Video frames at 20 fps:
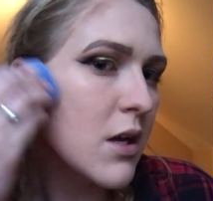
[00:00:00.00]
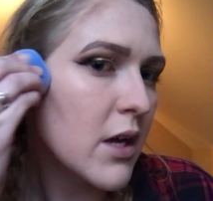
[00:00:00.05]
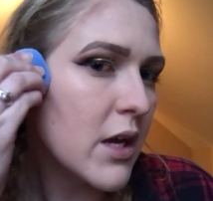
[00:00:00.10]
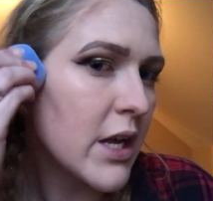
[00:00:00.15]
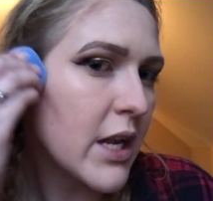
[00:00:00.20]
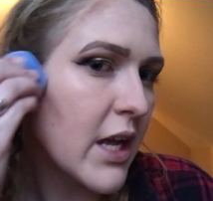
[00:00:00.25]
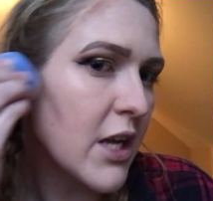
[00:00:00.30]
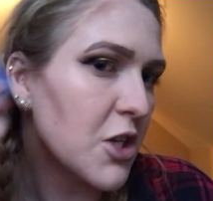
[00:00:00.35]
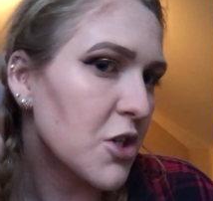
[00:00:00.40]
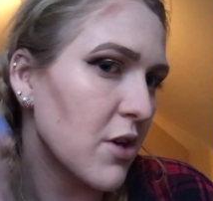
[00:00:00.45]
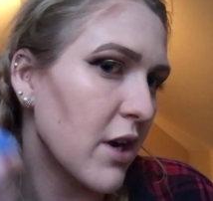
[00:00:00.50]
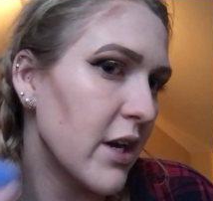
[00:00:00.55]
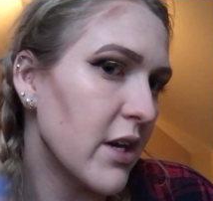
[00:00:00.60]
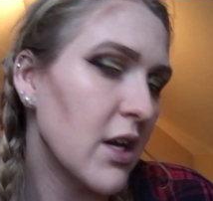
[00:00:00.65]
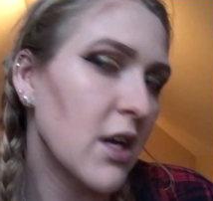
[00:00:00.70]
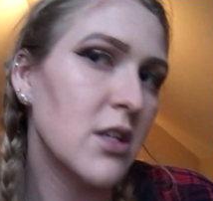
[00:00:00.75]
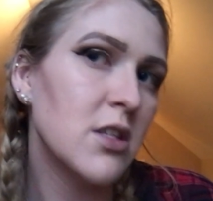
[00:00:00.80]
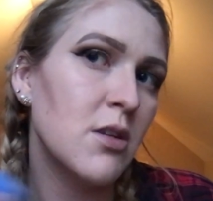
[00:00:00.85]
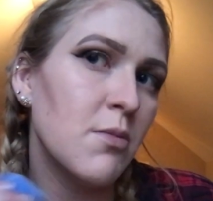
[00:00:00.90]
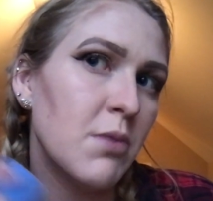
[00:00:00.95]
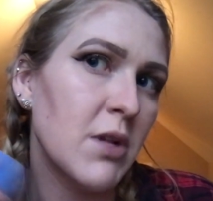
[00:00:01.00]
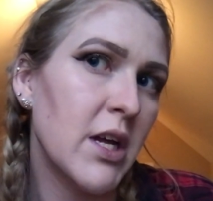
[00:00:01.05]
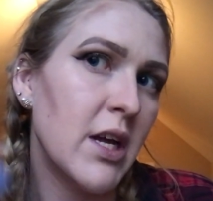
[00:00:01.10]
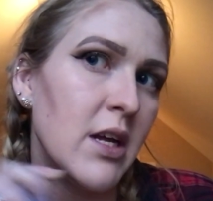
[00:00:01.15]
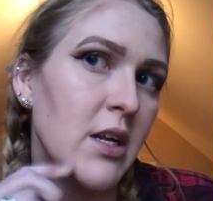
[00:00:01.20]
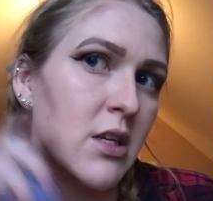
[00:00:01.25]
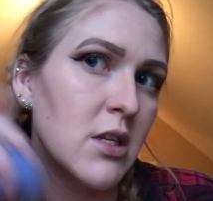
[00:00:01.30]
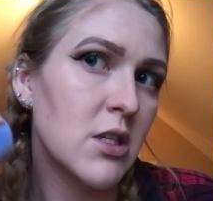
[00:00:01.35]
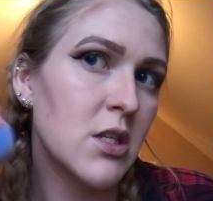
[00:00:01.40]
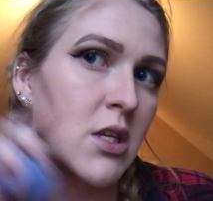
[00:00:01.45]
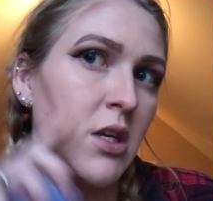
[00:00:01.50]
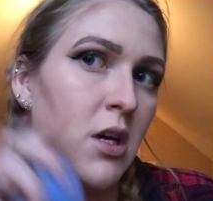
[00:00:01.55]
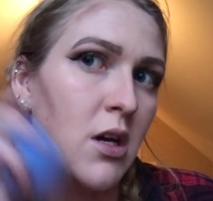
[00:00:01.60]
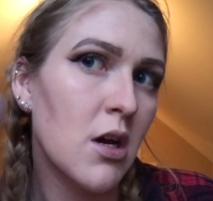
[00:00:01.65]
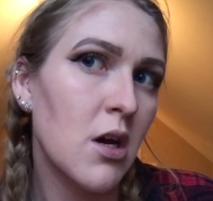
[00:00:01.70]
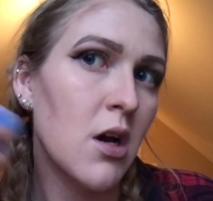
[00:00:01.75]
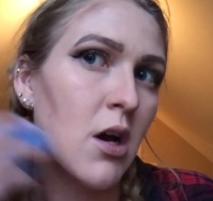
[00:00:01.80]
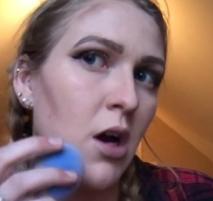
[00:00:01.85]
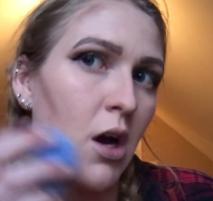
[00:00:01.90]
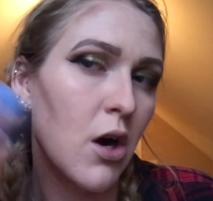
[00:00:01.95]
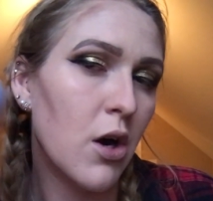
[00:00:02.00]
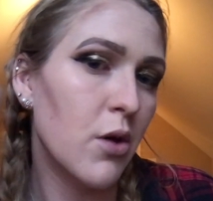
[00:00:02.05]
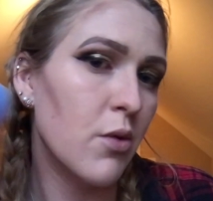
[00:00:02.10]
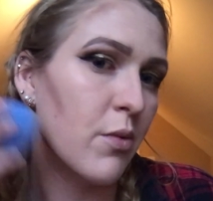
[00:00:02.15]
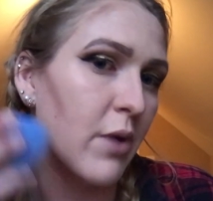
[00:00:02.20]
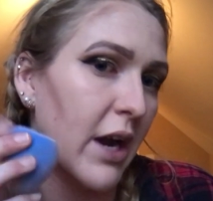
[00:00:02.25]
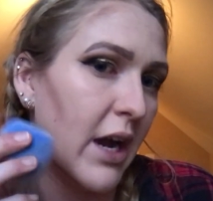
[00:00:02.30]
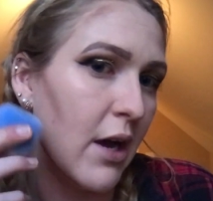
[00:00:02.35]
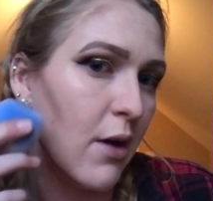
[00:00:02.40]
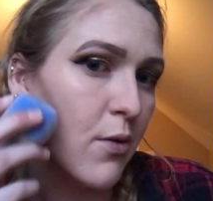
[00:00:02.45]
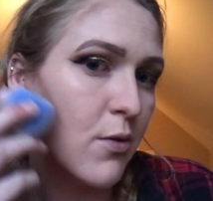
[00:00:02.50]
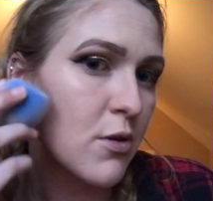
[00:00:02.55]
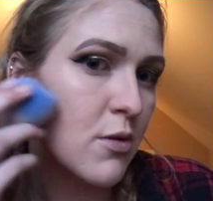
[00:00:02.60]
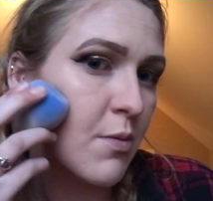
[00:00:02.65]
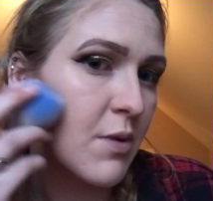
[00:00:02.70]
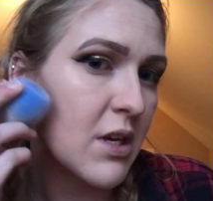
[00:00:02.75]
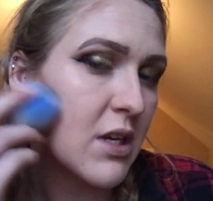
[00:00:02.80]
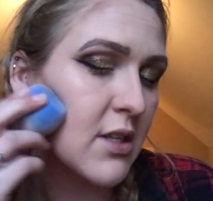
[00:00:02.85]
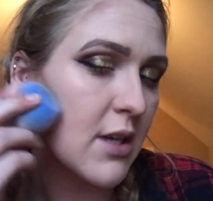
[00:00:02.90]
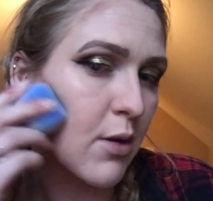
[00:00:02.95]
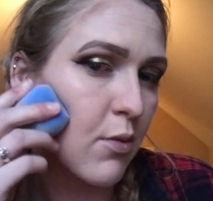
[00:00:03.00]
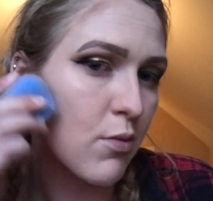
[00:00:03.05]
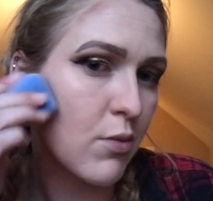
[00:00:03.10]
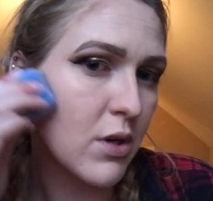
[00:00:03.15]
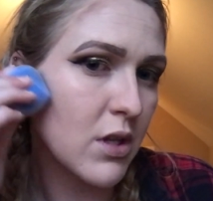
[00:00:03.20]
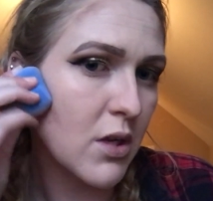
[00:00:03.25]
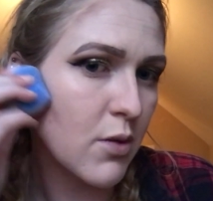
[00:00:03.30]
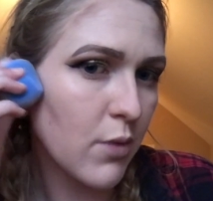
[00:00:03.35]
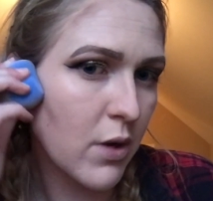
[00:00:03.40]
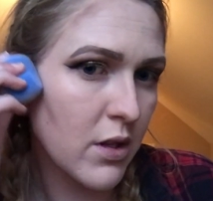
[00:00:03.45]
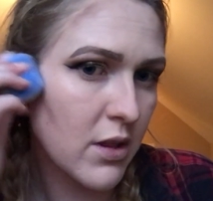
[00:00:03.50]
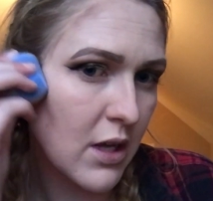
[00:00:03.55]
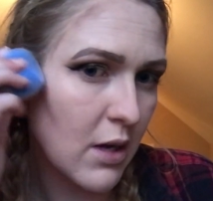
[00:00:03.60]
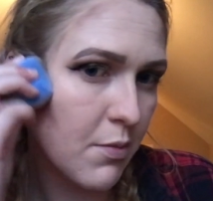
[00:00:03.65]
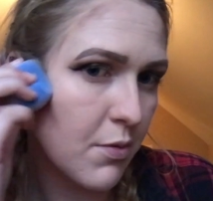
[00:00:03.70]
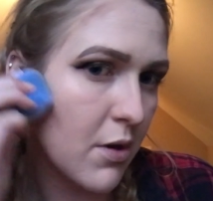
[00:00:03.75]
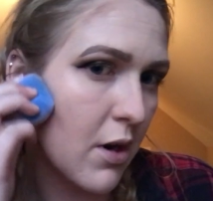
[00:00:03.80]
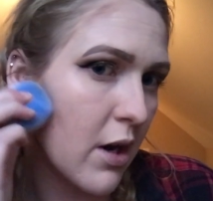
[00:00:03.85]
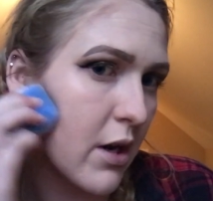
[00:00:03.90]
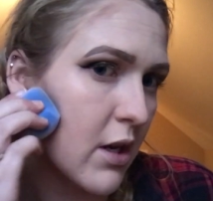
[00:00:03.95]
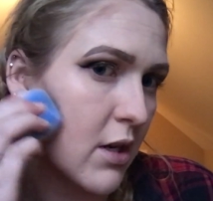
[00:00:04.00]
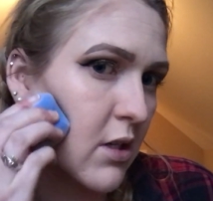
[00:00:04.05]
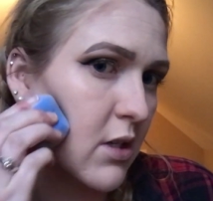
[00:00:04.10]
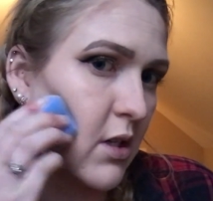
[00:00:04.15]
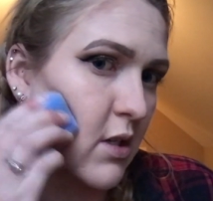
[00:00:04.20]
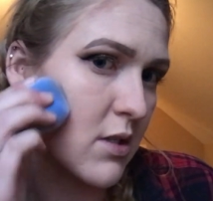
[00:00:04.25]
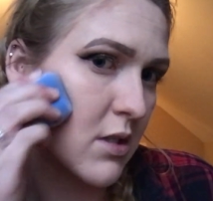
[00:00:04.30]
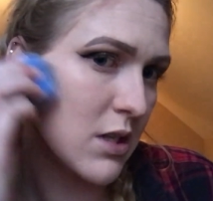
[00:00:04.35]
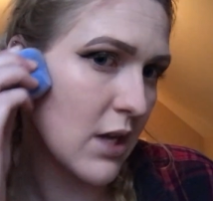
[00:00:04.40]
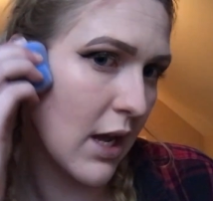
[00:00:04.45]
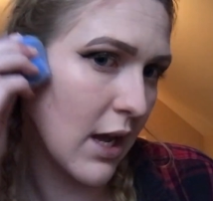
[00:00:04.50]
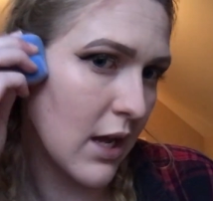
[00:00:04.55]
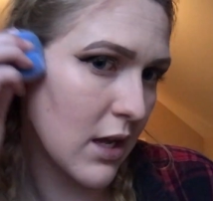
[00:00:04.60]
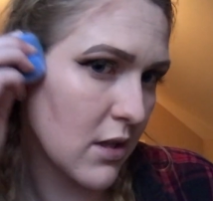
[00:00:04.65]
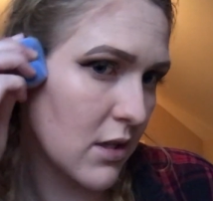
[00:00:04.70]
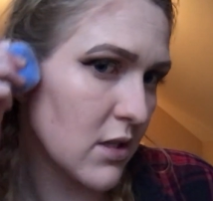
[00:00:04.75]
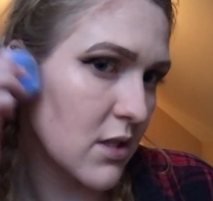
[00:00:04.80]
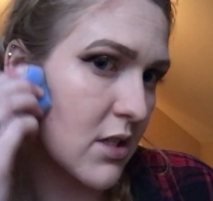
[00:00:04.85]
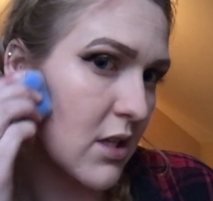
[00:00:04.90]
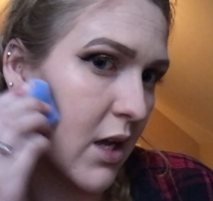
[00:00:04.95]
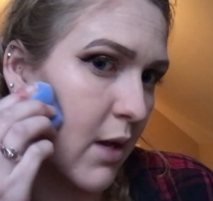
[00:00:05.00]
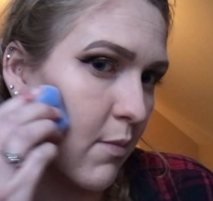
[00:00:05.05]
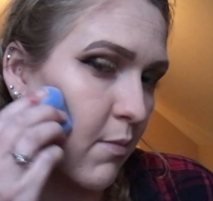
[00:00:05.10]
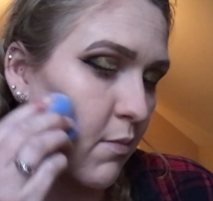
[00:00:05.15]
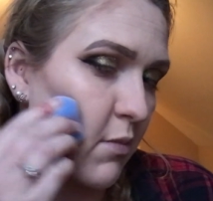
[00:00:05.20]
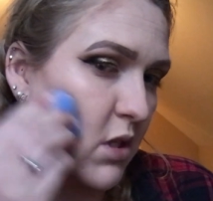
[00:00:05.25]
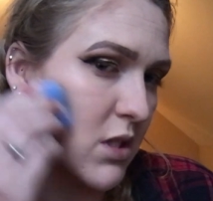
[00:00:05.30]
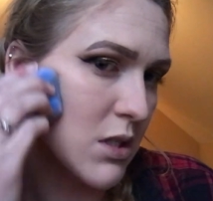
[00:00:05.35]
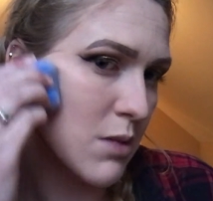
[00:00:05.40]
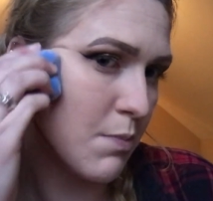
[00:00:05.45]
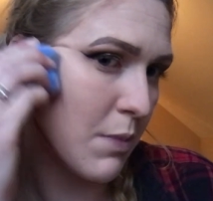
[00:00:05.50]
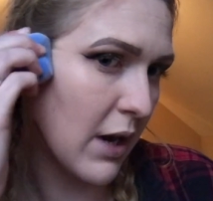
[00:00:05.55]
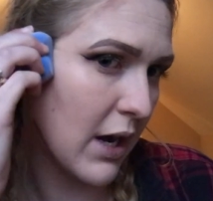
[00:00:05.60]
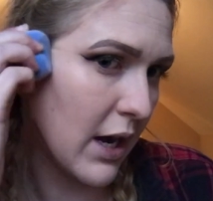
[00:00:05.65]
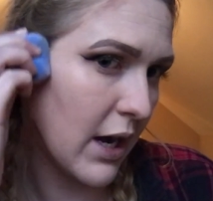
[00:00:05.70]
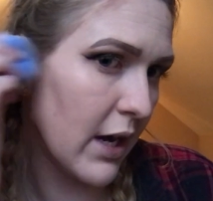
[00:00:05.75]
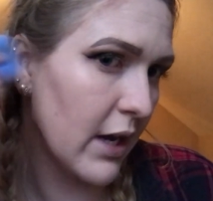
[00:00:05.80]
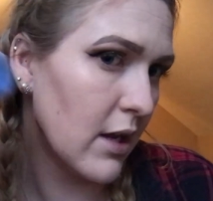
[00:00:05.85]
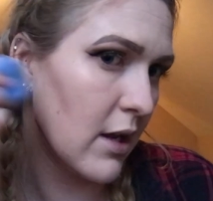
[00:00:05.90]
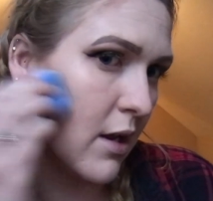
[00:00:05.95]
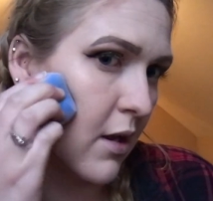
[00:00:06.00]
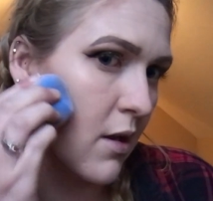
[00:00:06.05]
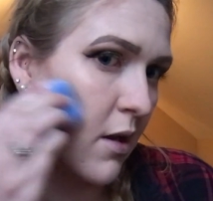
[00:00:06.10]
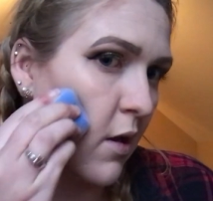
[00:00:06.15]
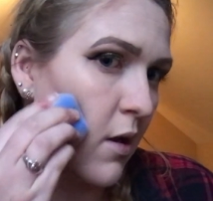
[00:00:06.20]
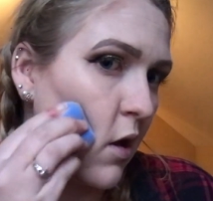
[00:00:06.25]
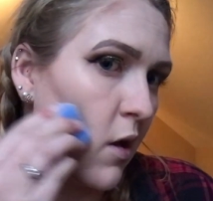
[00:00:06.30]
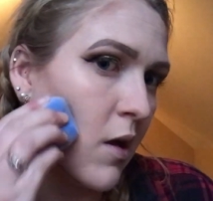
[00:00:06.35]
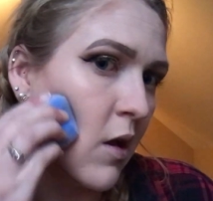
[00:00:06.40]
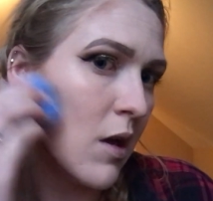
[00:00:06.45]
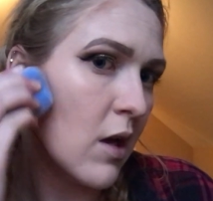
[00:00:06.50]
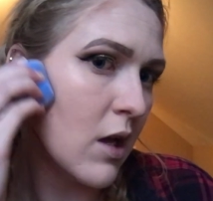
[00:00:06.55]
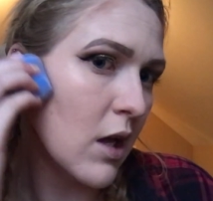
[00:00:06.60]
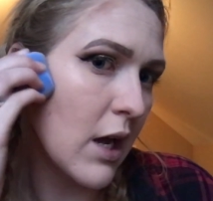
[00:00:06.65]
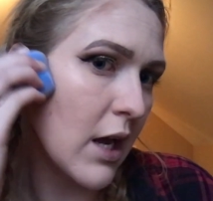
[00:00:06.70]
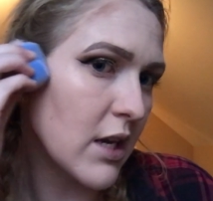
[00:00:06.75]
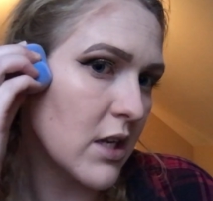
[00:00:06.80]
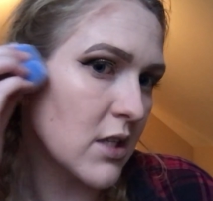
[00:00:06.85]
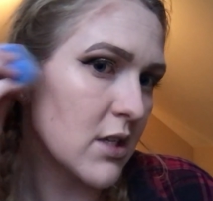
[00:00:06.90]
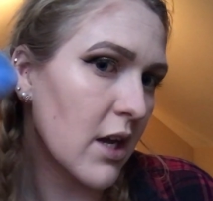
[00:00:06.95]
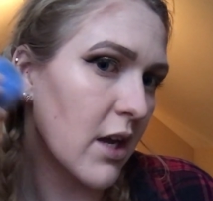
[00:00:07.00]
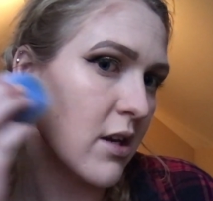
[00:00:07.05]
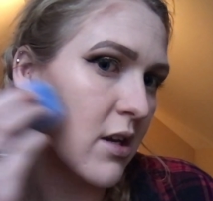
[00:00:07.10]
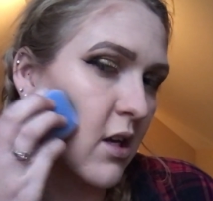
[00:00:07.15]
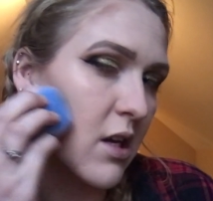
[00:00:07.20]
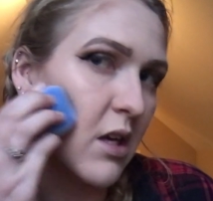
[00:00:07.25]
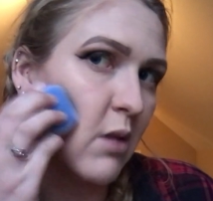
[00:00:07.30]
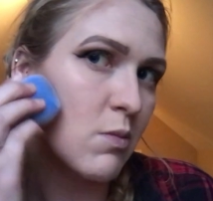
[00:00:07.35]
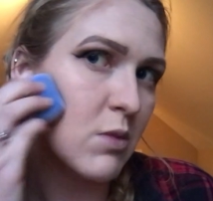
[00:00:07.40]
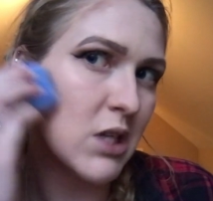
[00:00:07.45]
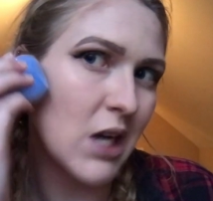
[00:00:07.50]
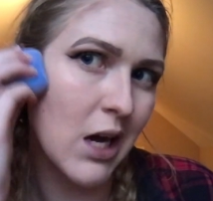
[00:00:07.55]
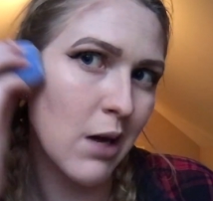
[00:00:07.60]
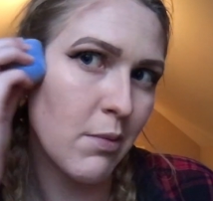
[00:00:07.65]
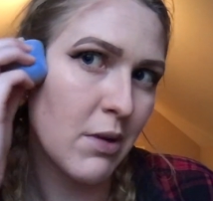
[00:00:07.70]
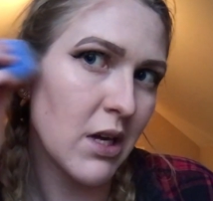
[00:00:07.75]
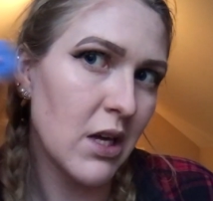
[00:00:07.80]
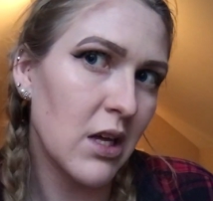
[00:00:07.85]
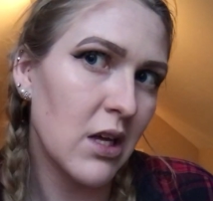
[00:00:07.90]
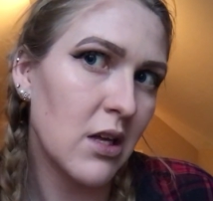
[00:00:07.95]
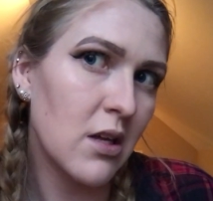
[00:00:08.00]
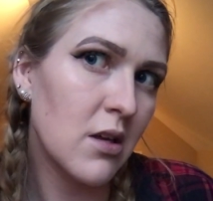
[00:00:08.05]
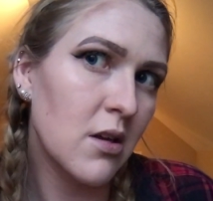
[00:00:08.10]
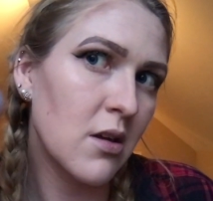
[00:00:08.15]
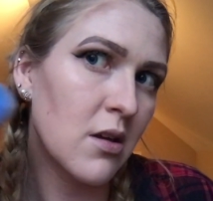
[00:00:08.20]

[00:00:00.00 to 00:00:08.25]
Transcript: And I try not to blend around because I really want that product to stay in the same spot. I just kind of keep dabbing it